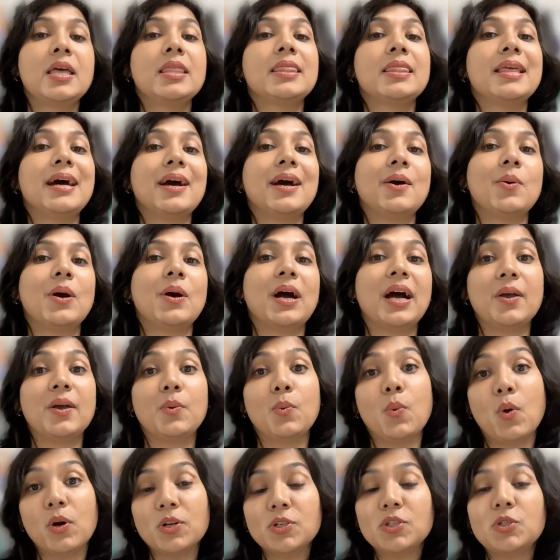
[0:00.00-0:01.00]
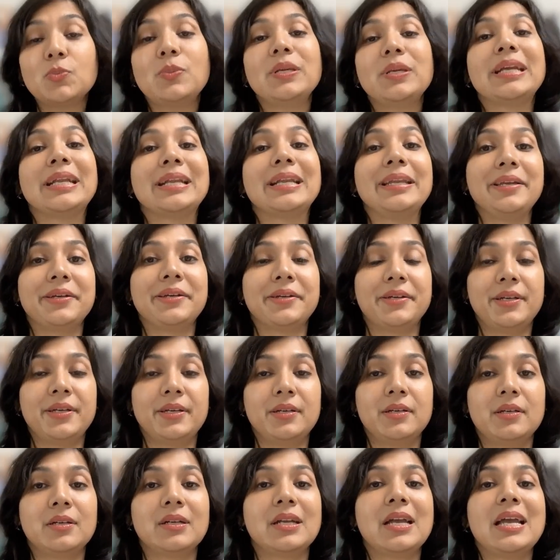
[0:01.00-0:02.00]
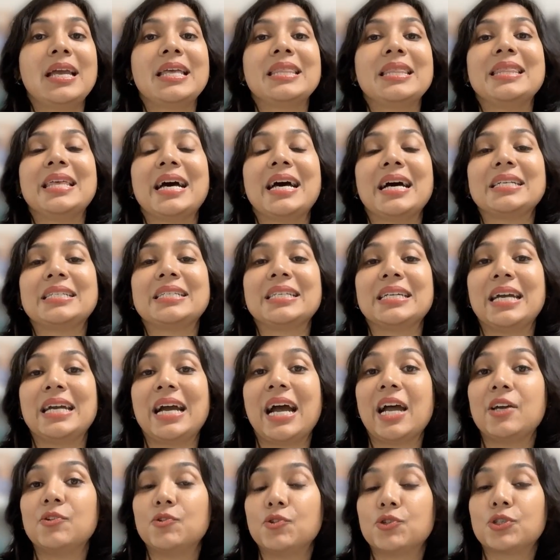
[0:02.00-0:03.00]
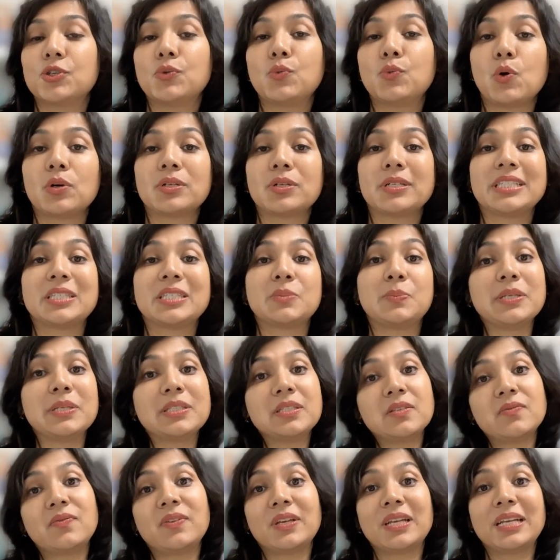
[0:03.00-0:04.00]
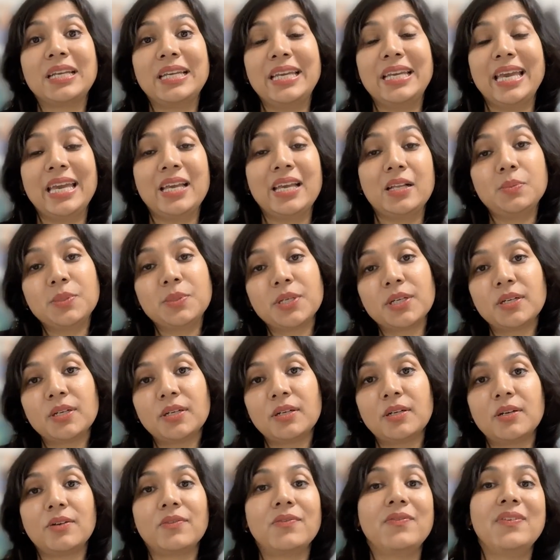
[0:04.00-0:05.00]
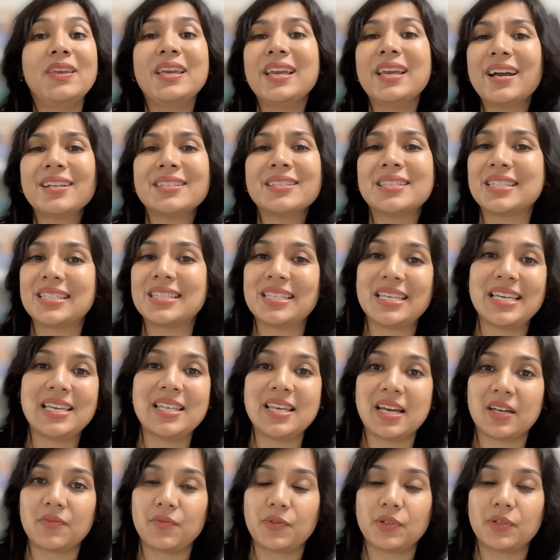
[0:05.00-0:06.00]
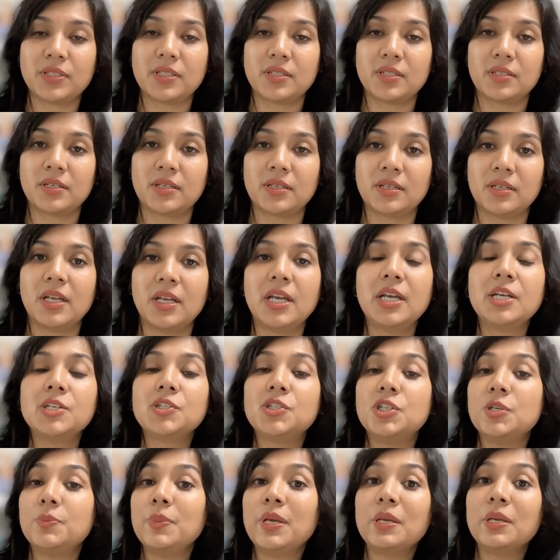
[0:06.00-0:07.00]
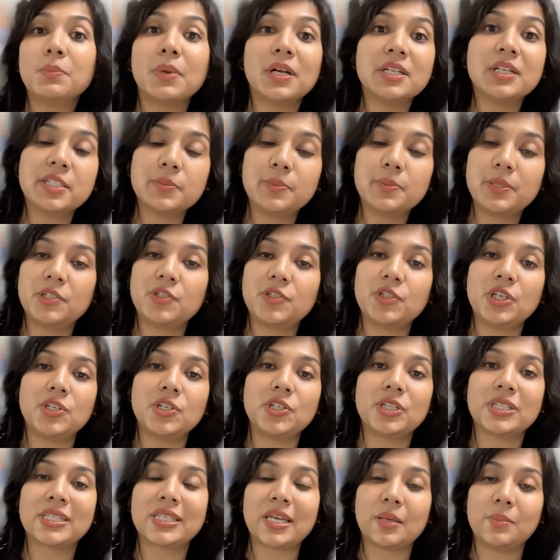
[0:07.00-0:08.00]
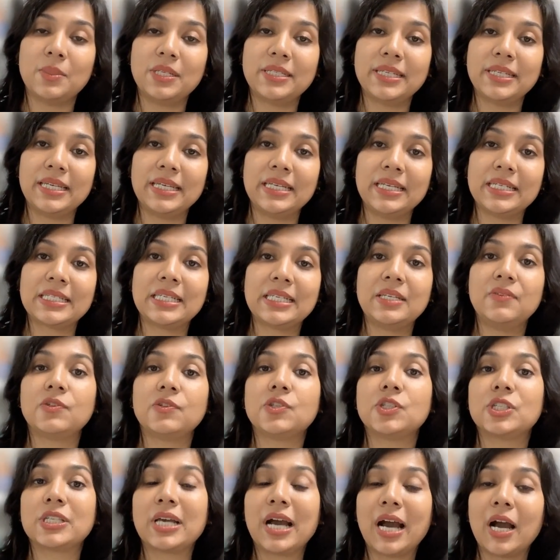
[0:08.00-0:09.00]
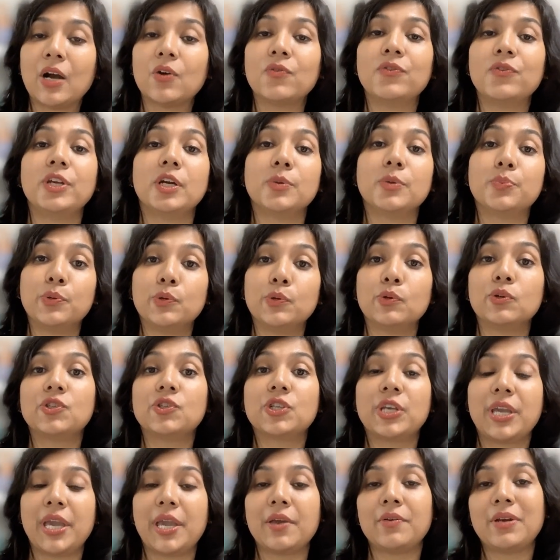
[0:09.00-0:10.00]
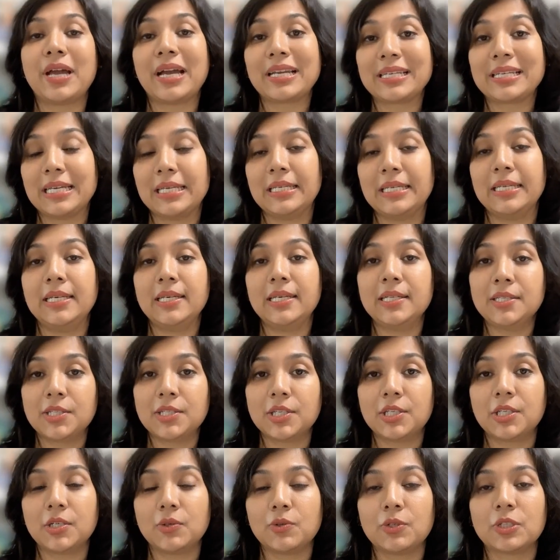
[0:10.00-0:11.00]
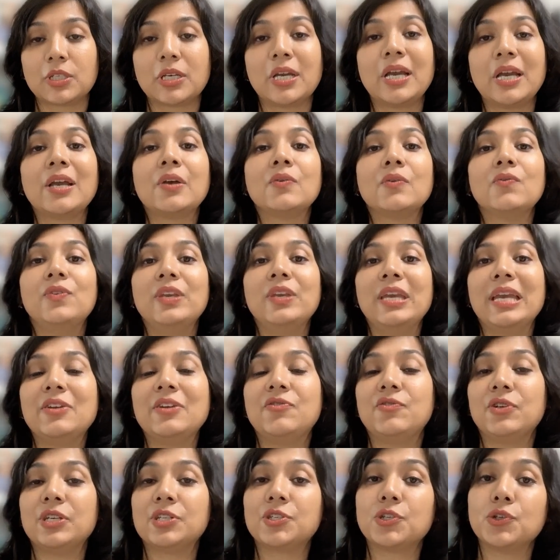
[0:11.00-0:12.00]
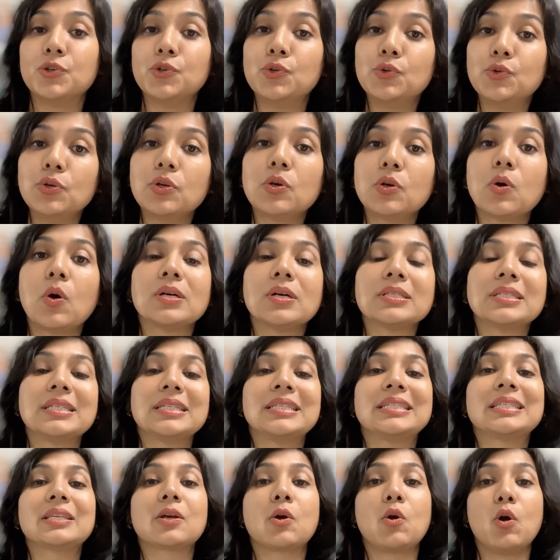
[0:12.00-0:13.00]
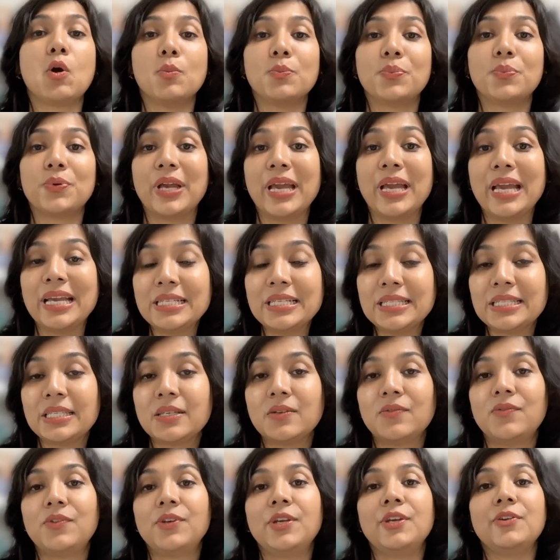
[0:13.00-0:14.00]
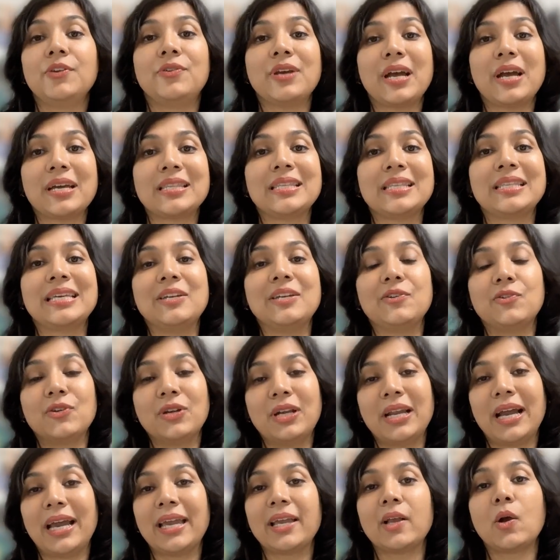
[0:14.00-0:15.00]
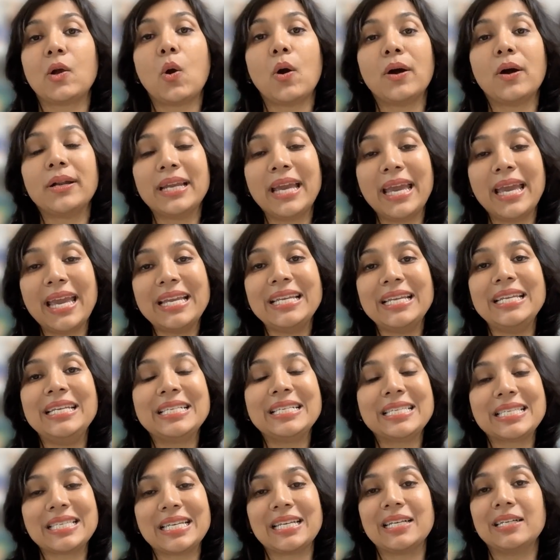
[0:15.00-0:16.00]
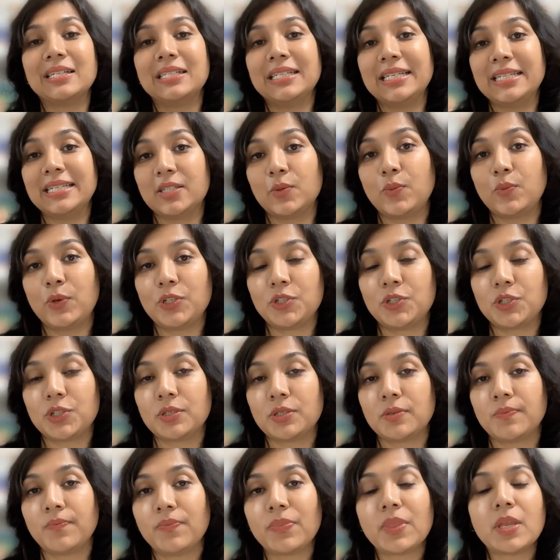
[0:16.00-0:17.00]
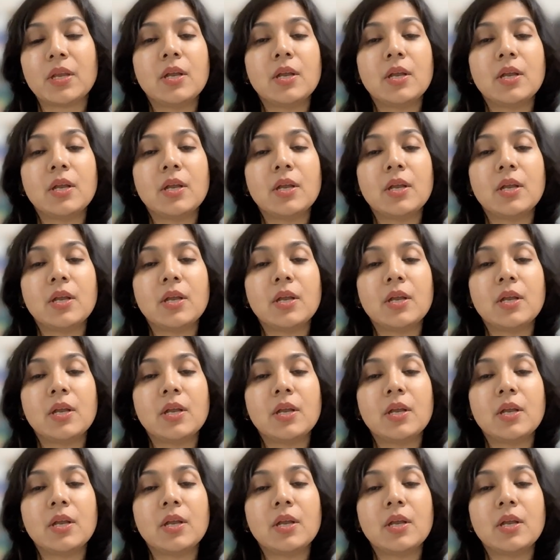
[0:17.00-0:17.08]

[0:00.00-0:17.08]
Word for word: Now, I want to be clear here that hydrogen water specifically helped her, we can't say that for certain. She made multiple changes simultaneously, which is how we approach care at Kidney Institute. We address root causes comprehensively rather than relying on any single intervention.